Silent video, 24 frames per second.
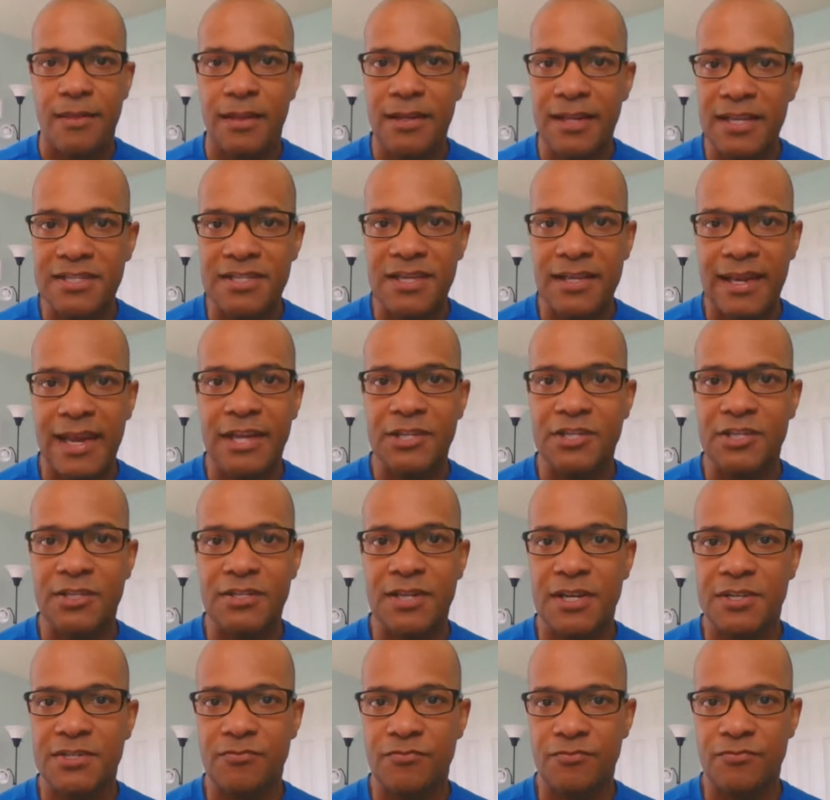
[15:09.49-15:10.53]
The listing
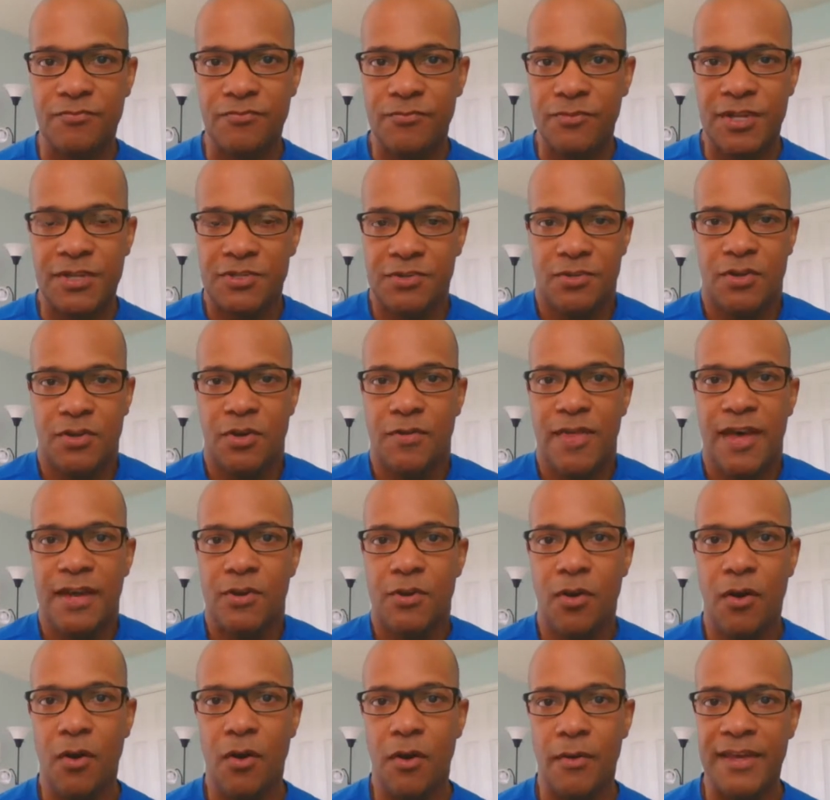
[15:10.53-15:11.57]
agent doesn't know
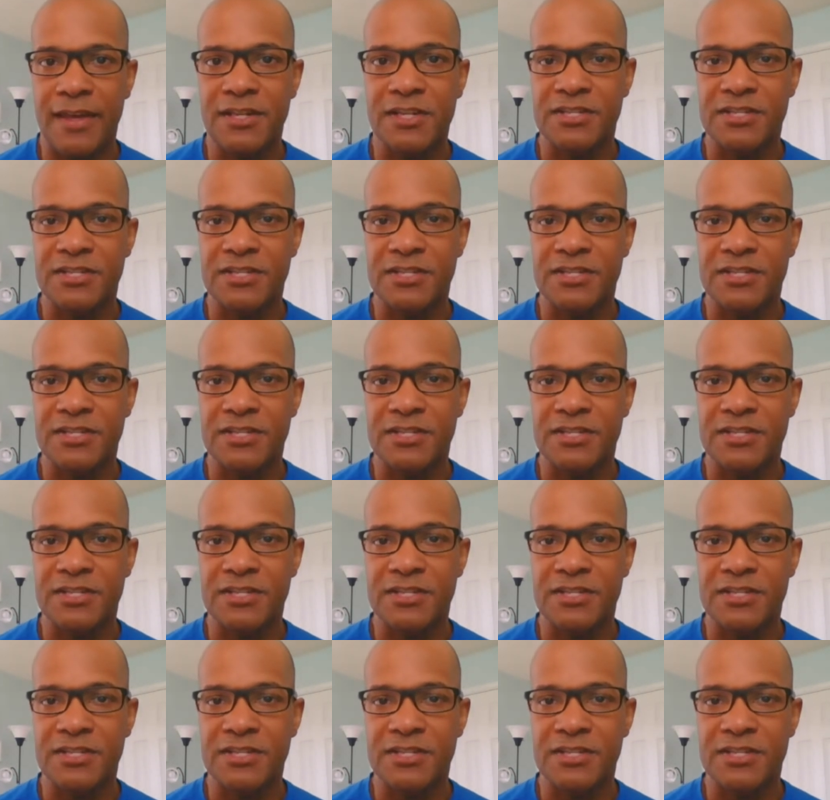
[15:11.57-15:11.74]
that at all.